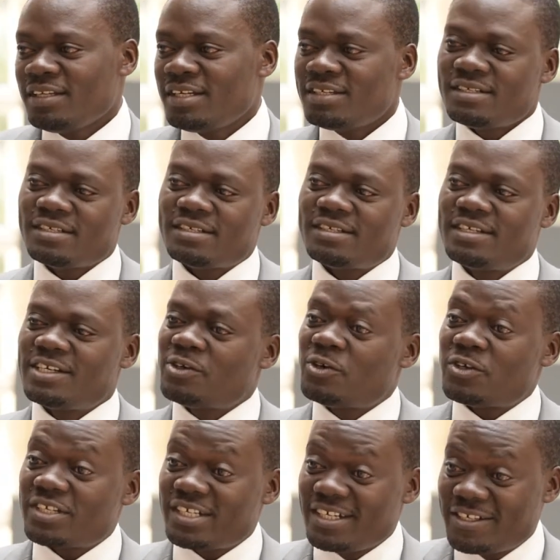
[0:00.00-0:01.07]
There's
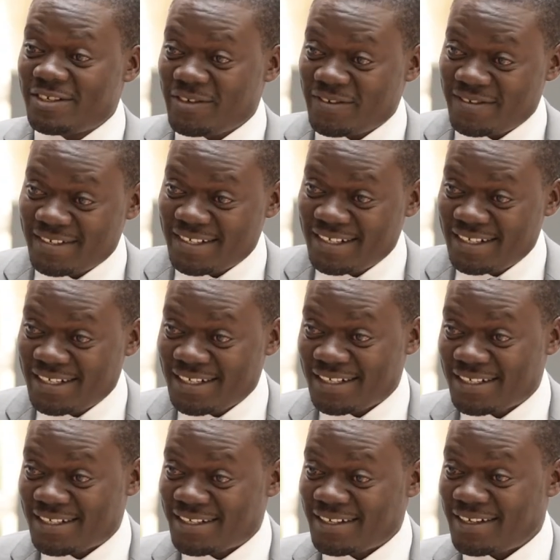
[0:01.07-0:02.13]
negotiation.
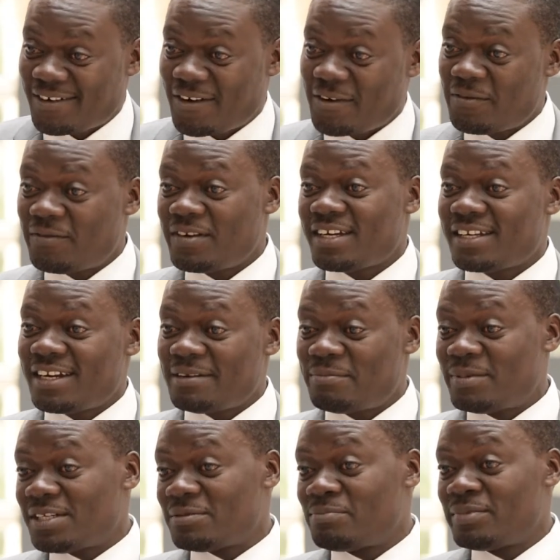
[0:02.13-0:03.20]
There's conflict
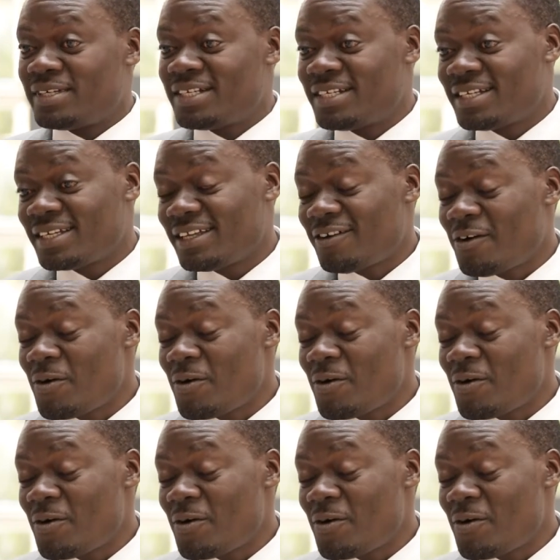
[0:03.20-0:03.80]
and peace building.